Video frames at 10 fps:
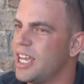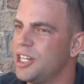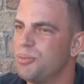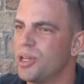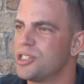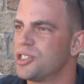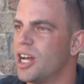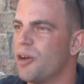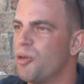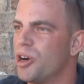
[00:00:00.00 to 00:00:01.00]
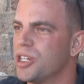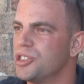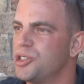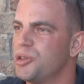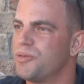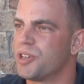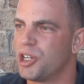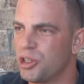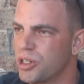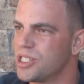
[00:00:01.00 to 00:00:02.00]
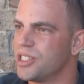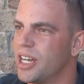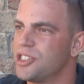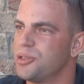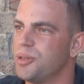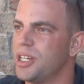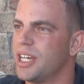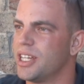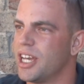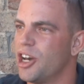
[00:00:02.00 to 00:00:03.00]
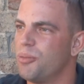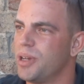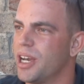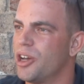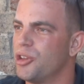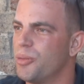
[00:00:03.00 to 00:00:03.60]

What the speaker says: Any place that I walk into, if the clerk is nice to me and they help me out,